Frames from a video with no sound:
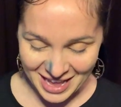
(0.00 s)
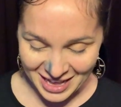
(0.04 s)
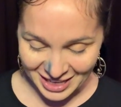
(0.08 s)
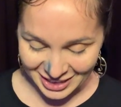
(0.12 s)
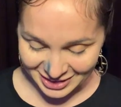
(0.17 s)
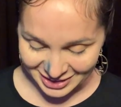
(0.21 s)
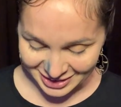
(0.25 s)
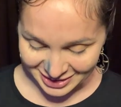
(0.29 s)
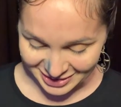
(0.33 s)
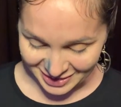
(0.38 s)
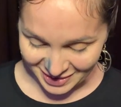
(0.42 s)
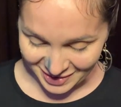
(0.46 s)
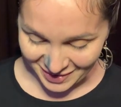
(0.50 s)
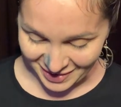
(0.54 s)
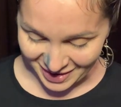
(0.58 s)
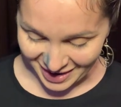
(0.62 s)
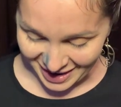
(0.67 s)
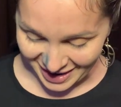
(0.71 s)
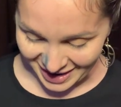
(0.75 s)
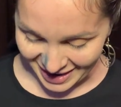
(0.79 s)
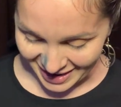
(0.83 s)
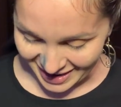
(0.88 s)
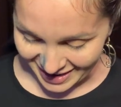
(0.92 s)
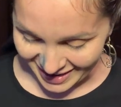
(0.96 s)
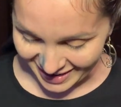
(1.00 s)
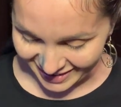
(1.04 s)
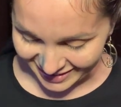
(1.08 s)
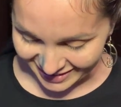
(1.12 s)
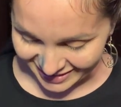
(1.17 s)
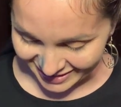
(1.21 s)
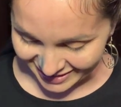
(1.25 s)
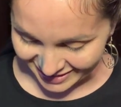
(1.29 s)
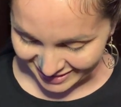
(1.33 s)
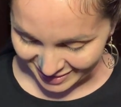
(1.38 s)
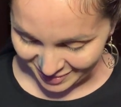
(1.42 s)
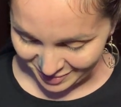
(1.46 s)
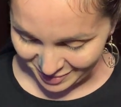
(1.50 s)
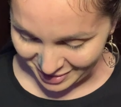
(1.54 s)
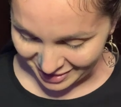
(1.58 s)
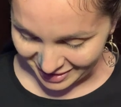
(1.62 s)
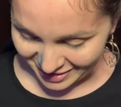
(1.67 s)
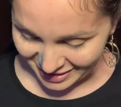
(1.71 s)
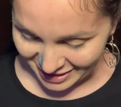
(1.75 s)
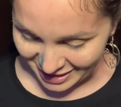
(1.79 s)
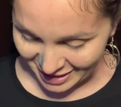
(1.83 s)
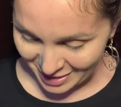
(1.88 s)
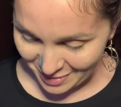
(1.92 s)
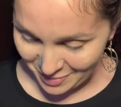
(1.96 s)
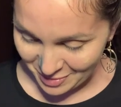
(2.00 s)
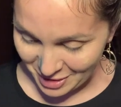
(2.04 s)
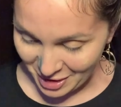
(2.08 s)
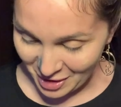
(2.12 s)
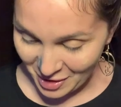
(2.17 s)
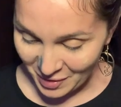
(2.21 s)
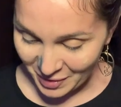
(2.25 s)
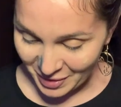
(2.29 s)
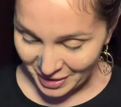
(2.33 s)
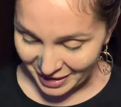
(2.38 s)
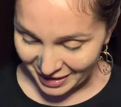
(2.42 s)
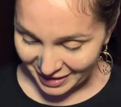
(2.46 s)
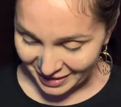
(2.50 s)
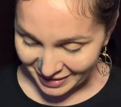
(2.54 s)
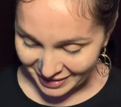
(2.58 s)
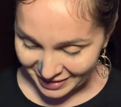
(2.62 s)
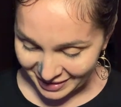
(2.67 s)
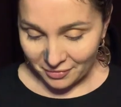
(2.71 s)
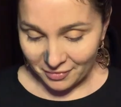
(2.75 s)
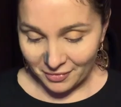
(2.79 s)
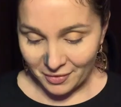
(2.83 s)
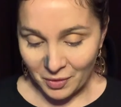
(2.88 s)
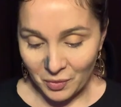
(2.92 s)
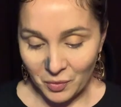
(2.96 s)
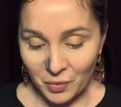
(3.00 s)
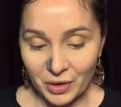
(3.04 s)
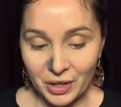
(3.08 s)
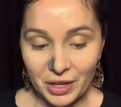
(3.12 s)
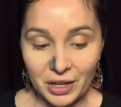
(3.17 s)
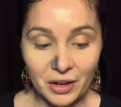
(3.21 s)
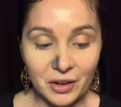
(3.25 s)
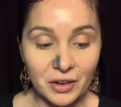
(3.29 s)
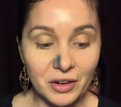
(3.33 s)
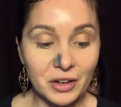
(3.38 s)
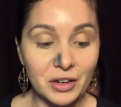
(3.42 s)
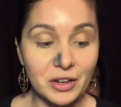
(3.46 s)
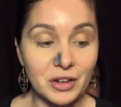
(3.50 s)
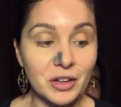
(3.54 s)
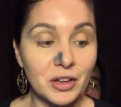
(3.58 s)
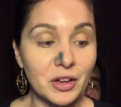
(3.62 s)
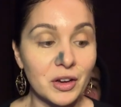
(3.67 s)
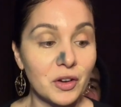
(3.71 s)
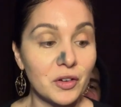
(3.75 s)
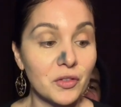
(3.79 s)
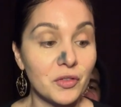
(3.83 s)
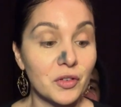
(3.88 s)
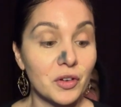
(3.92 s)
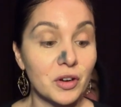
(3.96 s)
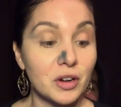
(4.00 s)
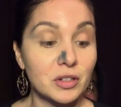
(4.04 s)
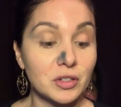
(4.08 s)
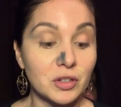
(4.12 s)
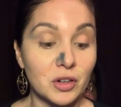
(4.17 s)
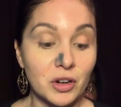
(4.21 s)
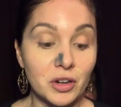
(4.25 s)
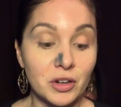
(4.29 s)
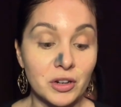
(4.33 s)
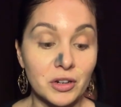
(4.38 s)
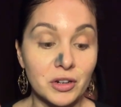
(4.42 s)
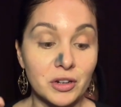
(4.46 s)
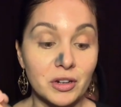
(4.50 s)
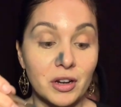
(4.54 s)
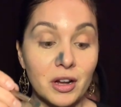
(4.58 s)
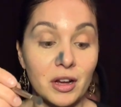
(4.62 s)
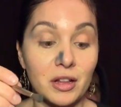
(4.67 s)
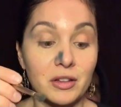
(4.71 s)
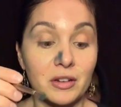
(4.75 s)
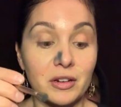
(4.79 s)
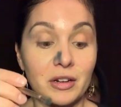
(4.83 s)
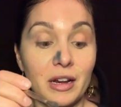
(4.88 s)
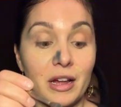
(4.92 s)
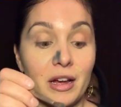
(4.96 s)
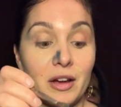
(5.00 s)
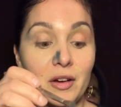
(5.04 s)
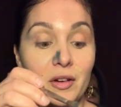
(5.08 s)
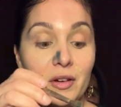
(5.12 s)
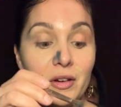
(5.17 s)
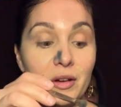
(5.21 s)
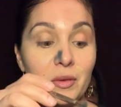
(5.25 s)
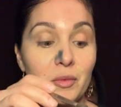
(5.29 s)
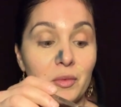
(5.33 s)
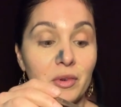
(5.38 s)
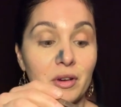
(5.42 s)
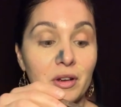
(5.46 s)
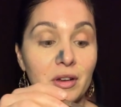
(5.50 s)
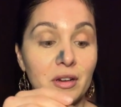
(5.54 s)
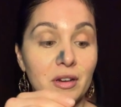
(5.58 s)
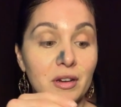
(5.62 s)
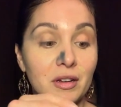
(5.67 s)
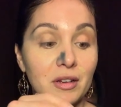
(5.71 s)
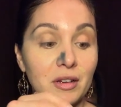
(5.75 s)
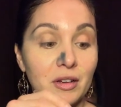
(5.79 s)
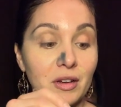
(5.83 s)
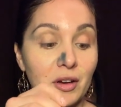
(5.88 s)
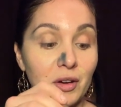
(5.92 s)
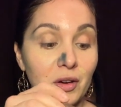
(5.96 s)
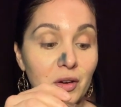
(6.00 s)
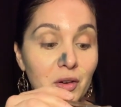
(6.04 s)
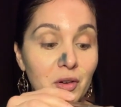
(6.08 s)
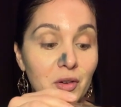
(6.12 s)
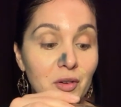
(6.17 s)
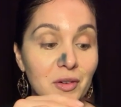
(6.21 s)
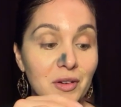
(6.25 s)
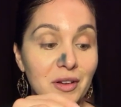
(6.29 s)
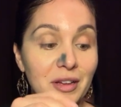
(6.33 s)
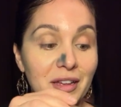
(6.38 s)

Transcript: So I just am gonna keep going. We are gonna go for a darker color now, and we're gonna go